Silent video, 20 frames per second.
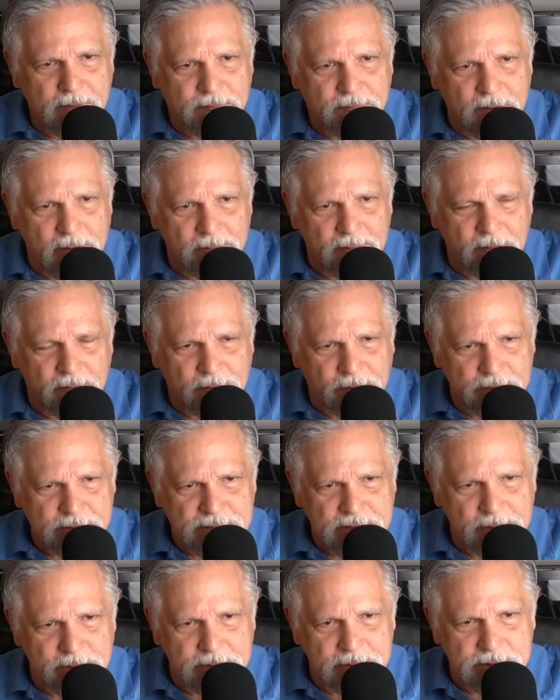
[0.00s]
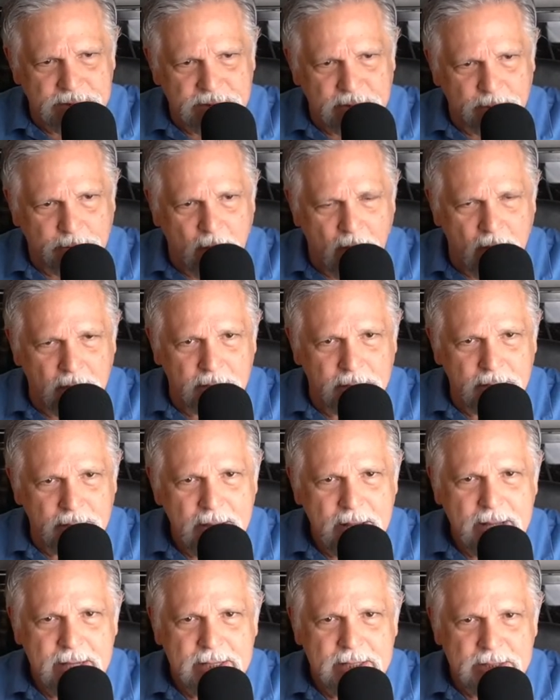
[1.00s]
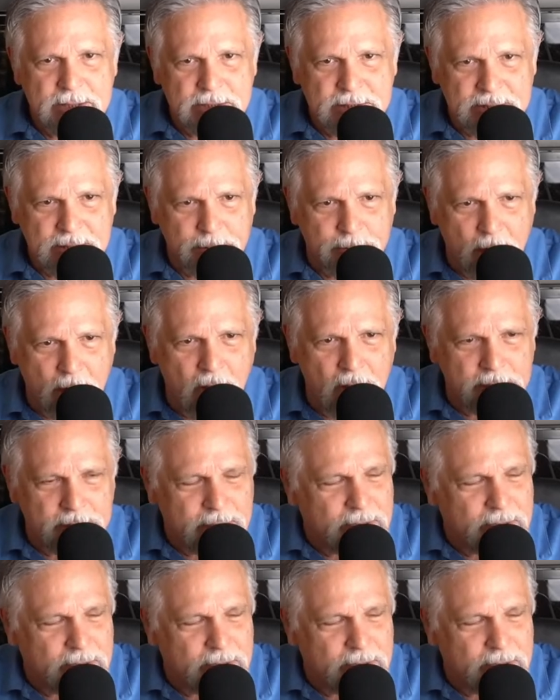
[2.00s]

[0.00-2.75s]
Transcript: from for some Sipon Sipon.